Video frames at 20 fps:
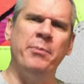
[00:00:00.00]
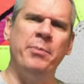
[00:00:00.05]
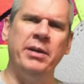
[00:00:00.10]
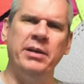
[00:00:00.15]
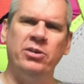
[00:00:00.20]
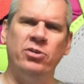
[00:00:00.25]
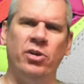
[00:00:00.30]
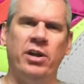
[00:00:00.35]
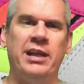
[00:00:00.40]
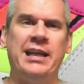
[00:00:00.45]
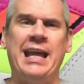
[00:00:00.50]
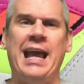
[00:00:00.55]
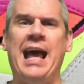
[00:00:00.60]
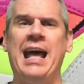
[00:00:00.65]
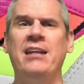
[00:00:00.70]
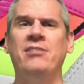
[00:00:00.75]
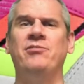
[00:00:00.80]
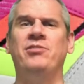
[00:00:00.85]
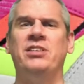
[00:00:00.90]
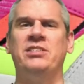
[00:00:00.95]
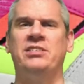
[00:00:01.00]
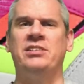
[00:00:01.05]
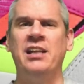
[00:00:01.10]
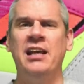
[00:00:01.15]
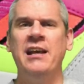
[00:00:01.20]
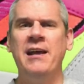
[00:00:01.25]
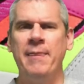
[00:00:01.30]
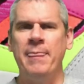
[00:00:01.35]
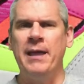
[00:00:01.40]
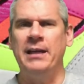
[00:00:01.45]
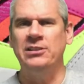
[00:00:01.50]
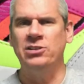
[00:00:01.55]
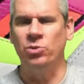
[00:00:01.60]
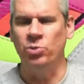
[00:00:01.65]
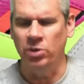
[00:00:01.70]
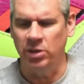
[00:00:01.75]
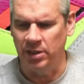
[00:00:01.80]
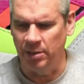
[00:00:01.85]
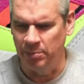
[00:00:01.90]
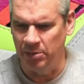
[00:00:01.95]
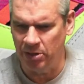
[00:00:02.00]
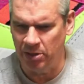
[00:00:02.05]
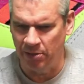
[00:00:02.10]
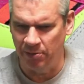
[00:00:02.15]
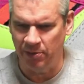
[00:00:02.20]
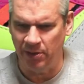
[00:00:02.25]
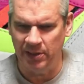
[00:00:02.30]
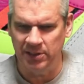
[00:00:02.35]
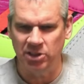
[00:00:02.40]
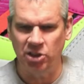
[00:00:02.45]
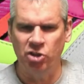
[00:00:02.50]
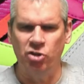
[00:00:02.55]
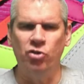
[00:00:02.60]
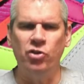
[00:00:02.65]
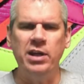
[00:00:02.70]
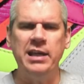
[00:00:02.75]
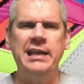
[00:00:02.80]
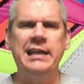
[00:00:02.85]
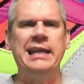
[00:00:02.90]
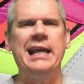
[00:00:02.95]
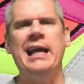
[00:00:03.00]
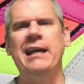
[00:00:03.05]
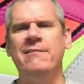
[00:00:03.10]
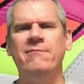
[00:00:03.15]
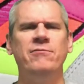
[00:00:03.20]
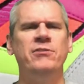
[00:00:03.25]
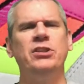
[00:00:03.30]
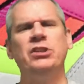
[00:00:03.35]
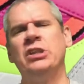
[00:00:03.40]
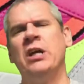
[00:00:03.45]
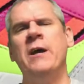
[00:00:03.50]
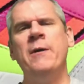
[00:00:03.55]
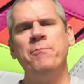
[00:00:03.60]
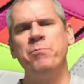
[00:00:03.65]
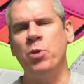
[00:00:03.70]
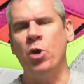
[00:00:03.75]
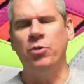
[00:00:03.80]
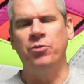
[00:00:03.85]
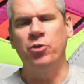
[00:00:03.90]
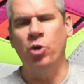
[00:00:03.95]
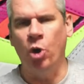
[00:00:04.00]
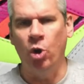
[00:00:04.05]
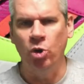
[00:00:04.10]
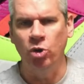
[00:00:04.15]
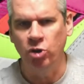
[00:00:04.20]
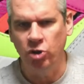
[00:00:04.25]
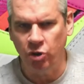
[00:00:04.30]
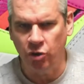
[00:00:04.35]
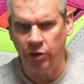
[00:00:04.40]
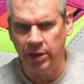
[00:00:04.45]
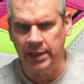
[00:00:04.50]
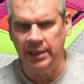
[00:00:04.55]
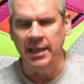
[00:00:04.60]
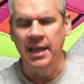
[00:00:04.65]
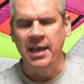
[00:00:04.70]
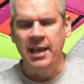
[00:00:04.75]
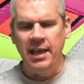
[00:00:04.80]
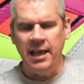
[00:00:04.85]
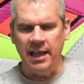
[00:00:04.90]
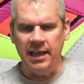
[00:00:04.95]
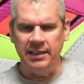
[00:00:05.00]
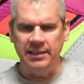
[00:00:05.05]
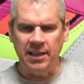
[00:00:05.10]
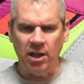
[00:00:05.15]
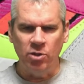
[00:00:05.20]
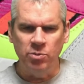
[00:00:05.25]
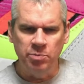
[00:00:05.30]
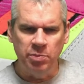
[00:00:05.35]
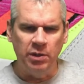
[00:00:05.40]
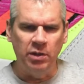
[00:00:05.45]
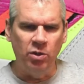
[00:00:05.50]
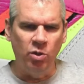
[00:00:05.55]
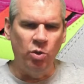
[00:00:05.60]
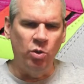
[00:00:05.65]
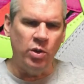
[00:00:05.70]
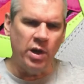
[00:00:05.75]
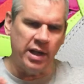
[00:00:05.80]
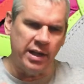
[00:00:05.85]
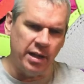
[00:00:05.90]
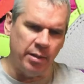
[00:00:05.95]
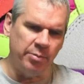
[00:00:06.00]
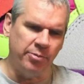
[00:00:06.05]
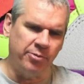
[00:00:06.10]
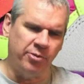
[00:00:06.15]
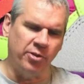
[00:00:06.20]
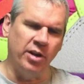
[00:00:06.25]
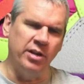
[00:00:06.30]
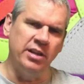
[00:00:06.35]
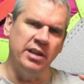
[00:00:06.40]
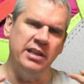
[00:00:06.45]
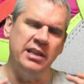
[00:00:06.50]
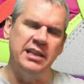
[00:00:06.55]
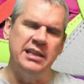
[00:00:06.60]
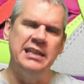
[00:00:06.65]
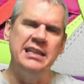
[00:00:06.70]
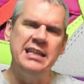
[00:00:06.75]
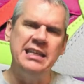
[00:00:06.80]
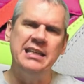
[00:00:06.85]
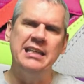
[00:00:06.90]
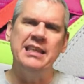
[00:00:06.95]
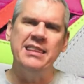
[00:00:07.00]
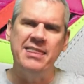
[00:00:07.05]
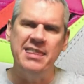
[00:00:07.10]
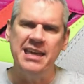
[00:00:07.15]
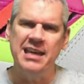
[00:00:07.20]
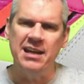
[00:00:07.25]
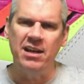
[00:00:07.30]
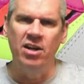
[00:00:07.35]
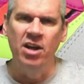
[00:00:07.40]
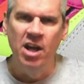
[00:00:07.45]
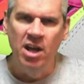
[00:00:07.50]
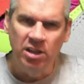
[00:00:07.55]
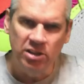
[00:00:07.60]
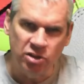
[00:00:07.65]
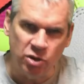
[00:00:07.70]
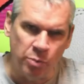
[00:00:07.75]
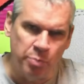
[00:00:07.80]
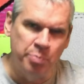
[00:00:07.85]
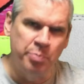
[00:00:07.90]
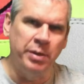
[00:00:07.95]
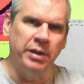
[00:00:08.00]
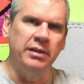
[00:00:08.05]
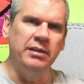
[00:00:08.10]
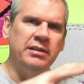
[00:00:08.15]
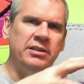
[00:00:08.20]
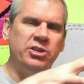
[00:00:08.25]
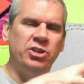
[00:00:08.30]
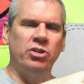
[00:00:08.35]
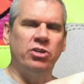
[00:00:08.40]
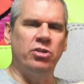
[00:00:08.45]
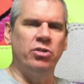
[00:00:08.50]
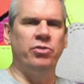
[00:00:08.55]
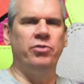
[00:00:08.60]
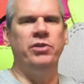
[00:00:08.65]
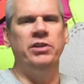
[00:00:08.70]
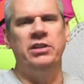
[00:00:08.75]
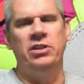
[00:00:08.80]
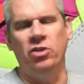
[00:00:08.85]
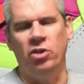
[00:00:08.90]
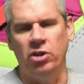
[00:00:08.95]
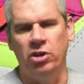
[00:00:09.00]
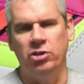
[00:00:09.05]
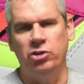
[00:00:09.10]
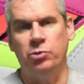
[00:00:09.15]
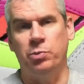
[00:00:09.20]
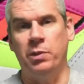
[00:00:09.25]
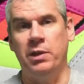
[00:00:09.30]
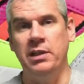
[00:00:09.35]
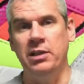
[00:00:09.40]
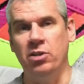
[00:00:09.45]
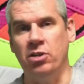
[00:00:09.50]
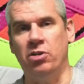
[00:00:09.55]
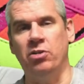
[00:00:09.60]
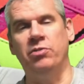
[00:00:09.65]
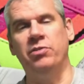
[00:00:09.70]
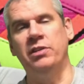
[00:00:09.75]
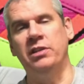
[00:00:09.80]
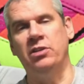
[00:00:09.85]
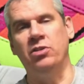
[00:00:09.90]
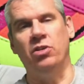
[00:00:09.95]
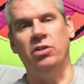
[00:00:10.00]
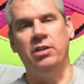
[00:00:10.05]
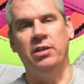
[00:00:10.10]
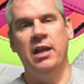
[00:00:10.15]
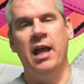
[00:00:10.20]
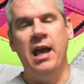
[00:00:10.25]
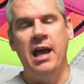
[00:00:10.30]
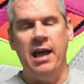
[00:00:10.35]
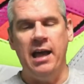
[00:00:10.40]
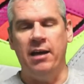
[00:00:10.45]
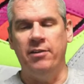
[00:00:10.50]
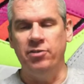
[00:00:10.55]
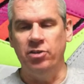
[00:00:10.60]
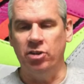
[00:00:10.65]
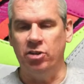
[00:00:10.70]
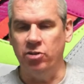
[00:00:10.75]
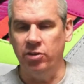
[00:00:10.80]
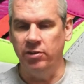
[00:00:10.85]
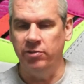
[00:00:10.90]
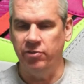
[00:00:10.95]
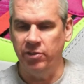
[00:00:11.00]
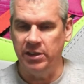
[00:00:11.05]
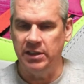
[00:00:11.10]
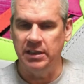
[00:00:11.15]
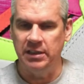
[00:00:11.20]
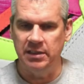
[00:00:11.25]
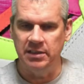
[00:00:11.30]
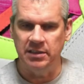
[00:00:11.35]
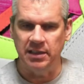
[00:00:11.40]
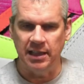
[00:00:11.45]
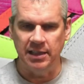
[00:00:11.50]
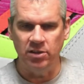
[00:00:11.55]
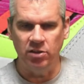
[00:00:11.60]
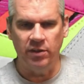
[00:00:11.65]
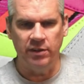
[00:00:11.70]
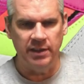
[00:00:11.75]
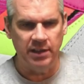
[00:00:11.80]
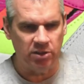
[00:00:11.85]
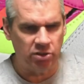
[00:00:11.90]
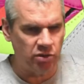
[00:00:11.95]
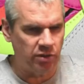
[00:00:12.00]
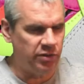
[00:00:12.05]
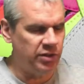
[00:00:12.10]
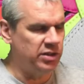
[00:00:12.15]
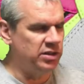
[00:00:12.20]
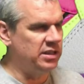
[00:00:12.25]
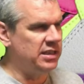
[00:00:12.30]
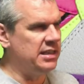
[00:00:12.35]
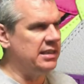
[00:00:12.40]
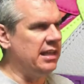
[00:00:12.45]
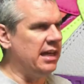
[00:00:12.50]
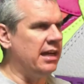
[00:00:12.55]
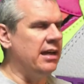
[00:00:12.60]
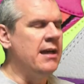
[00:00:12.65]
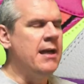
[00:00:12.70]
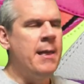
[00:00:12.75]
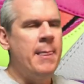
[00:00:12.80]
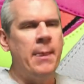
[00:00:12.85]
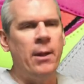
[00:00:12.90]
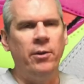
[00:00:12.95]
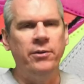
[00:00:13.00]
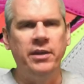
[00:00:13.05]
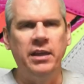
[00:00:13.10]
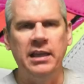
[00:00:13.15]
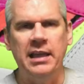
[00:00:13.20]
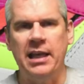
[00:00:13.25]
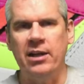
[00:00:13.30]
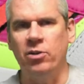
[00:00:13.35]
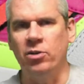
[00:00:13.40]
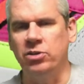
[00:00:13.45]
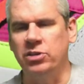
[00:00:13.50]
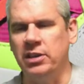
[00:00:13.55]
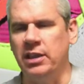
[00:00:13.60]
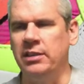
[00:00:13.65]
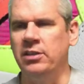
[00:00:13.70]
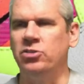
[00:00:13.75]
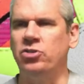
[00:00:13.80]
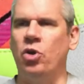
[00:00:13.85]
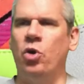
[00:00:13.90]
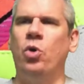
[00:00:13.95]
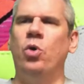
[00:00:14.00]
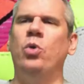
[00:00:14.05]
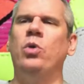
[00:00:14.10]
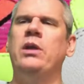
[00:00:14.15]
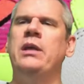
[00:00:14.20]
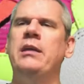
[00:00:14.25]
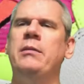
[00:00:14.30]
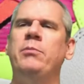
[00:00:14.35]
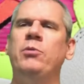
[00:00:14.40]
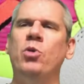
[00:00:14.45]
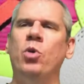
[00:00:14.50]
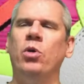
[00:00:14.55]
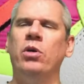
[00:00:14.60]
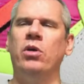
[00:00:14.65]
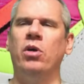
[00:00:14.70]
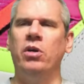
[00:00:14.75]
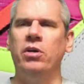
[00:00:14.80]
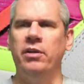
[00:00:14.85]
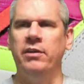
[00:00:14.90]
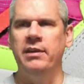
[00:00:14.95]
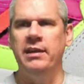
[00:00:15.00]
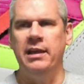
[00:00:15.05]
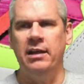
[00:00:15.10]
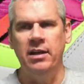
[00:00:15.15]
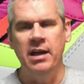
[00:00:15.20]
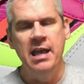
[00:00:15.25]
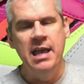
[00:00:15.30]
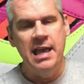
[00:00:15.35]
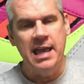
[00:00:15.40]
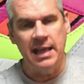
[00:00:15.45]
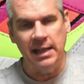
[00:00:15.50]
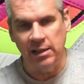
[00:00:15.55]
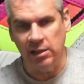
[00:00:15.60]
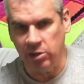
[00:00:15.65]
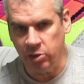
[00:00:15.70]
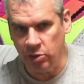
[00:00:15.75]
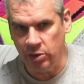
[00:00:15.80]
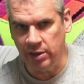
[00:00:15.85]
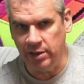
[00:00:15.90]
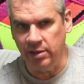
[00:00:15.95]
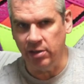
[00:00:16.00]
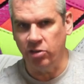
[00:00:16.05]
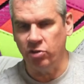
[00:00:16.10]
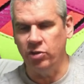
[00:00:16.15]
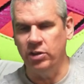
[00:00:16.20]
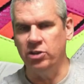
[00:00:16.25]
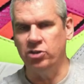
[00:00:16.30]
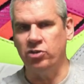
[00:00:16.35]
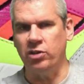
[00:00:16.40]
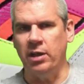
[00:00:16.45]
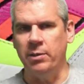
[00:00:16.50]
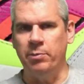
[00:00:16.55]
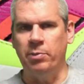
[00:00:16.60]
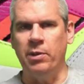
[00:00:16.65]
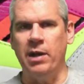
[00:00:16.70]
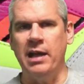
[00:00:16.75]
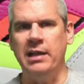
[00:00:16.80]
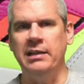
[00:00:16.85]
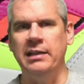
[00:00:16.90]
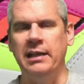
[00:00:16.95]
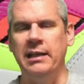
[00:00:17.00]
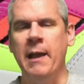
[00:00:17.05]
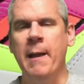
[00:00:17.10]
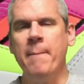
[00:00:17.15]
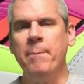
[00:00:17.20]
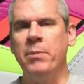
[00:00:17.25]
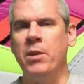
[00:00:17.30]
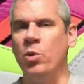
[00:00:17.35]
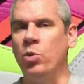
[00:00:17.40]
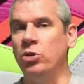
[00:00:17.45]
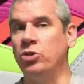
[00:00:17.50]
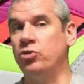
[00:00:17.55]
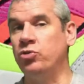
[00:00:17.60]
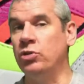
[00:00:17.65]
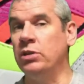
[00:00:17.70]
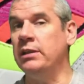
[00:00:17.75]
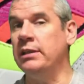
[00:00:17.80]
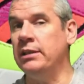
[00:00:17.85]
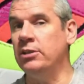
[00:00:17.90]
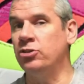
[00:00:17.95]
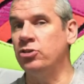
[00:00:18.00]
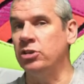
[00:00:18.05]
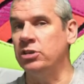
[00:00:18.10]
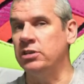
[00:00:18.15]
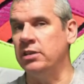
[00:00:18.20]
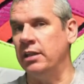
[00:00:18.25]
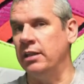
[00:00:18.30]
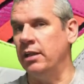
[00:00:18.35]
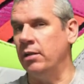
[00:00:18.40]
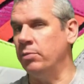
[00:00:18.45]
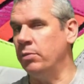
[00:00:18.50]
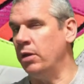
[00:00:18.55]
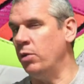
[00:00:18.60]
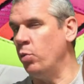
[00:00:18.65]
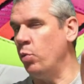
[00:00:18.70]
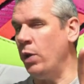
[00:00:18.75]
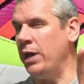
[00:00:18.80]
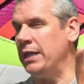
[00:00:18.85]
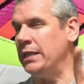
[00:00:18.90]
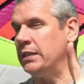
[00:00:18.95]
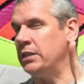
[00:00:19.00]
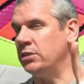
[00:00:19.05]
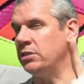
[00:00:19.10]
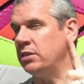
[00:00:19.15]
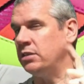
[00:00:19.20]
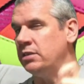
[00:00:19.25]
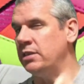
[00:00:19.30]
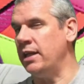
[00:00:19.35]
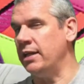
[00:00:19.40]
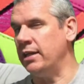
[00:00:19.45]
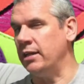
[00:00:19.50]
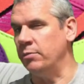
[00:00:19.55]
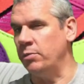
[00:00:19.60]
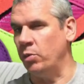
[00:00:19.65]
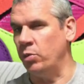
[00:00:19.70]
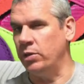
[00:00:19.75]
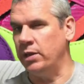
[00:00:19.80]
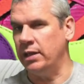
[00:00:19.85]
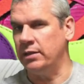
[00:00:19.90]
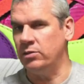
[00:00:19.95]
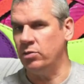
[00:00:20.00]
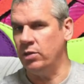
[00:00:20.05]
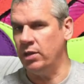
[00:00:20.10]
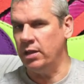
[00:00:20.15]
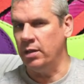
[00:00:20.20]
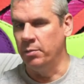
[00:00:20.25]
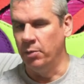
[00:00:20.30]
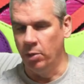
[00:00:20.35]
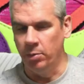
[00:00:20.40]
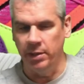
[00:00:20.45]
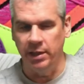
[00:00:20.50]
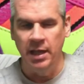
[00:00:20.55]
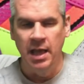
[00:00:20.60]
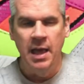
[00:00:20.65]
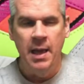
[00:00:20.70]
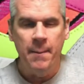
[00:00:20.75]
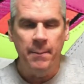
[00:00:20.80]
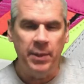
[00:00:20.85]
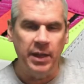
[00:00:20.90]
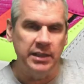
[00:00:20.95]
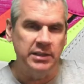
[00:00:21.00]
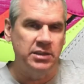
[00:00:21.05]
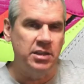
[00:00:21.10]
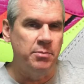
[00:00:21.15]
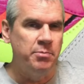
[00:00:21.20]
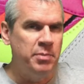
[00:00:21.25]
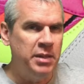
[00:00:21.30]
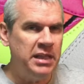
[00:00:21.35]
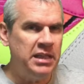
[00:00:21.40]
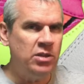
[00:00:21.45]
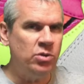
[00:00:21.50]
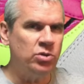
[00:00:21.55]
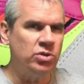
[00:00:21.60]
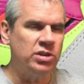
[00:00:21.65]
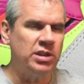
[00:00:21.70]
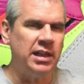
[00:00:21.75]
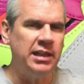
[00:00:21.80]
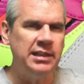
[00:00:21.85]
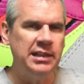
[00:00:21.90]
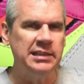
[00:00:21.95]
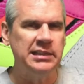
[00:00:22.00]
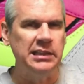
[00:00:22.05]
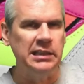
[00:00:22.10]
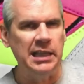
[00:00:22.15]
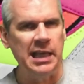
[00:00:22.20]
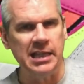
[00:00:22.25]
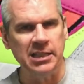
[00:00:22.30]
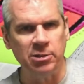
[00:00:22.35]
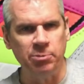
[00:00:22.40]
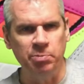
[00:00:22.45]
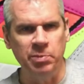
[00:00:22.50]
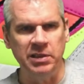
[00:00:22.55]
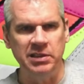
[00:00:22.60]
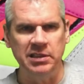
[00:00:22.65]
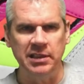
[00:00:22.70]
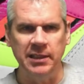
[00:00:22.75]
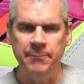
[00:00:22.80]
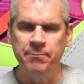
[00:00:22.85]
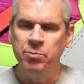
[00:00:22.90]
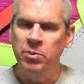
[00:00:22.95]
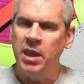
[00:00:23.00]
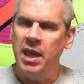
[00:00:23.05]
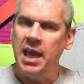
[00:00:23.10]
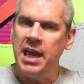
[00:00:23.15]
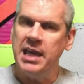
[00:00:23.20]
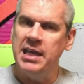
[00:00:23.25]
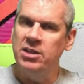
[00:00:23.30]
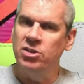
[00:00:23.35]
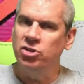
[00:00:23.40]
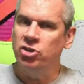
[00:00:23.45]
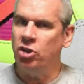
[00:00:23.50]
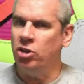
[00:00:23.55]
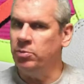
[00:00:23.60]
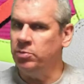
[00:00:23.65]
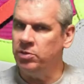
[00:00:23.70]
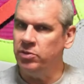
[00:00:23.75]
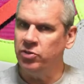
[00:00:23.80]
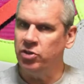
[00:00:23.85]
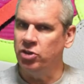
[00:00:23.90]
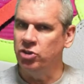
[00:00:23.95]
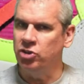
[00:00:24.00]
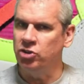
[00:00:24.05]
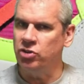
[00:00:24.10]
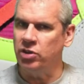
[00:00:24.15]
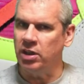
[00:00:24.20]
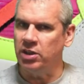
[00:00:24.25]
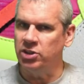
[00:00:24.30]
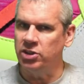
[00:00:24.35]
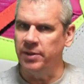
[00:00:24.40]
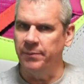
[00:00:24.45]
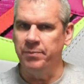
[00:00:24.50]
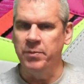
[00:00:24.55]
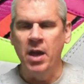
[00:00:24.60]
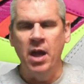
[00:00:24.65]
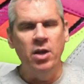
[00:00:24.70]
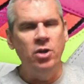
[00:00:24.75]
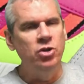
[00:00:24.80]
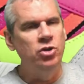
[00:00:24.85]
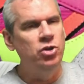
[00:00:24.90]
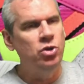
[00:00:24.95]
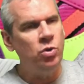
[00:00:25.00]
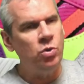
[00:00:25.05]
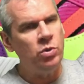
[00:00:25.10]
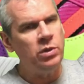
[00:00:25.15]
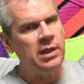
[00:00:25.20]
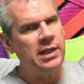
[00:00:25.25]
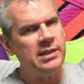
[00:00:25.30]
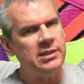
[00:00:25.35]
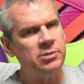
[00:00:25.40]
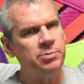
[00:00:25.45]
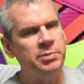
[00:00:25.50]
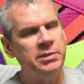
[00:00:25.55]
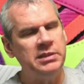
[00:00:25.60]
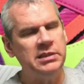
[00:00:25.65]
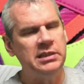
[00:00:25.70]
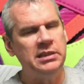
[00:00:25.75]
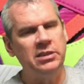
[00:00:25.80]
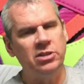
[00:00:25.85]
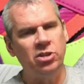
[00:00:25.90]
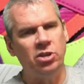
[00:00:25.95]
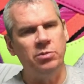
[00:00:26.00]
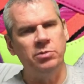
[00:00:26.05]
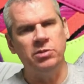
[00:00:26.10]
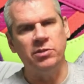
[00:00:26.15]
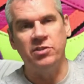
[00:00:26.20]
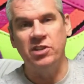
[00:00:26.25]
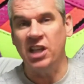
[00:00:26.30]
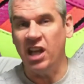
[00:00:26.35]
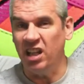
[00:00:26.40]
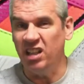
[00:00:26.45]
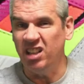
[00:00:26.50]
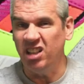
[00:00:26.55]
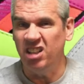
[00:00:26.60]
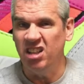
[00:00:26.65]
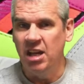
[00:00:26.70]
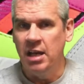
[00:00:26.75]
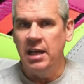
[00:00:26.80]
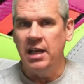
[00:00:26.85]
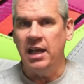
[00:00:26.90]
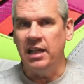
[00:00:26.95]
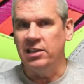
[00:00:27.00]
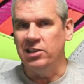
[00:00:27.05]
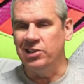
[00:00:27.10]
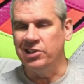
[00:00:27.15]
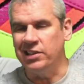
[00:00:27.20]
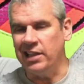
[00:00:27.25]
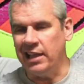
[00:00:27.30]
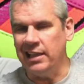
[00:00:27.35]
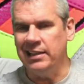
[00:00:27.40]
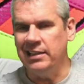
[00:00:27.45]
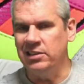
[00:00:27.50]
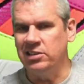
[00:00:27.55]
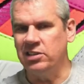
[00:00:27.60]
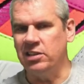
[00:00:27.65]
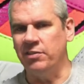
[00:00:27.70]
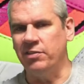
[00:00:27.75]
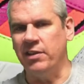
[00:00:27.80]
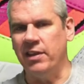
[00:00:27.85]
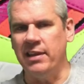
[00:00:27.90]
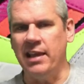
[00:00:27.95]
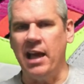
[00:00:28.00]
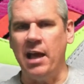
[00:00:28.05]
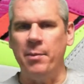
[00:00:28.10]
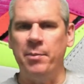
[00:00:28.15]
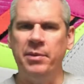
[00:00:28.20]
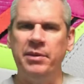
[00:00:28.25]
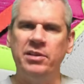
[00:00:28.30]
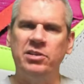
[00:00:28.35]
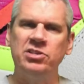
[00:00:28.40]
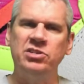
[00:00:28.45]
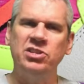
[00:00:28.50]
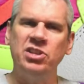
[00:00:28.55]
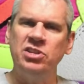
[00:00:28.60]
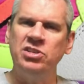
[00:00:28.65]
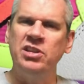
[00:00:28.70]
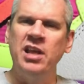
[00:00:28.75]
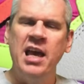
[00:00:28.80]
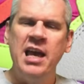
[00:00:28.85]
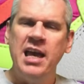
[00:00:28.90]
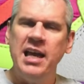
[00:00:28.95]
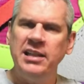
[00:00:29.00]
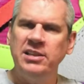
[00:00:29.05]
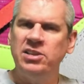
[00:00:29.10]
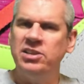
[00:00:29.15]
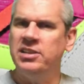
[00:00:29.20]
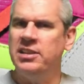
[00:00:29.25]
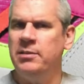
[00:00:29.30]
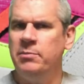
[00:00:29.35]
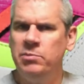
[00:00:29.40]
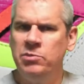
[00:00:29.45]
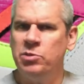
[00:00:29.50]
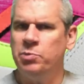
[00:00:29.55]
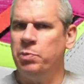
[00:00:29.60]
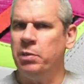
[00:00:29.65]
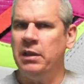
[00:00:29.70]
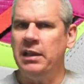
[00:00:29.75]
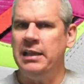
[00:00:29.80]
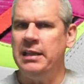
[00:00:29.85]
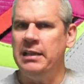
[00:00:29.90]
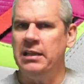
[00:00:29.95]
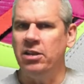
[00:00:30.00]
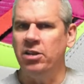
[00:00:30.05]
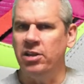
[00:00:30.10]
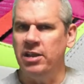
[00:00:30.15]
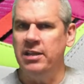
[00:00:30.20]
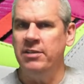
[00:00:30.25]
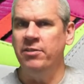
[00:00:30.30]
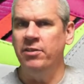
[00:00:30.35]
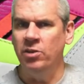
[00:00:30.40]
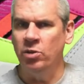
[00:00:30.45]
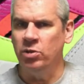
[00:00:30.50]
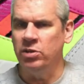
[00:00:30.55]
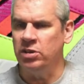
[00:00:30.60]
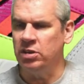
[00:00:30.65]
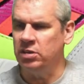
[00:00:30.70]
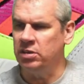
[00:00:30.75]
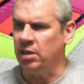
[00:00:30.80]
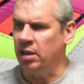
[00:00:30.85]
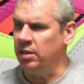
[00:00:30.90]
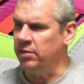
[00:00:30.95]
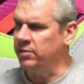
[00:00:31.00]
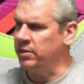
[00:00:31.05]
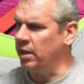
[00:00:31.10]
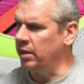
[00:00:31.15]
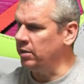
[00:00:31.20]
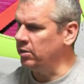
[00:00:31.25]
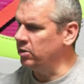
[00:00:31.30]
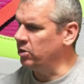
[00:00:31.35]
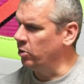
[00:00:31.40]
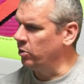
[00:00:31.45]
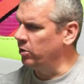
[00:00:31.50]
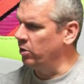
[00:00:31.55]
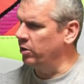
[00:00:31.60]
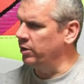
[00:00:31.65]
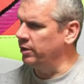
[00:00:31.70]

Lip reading: a picture on a canvas. That's the word I'm looking for. It's a gray canvas of concrete down below and up front that you need it there to build your graffiti on and spray your graffiti on and have your graffiti designed on there. So if you see that on the lateral side, there's a whole heap going on there, including the three stripe branding. Now what's really interesting, and I'm going to wait just a second, but we'll get to it in a moment, but as the medial side is less busy in terms of construction, no less busy in terms of color and design and stuff like that, but there's just, it seems plainer even though there's a ton of color going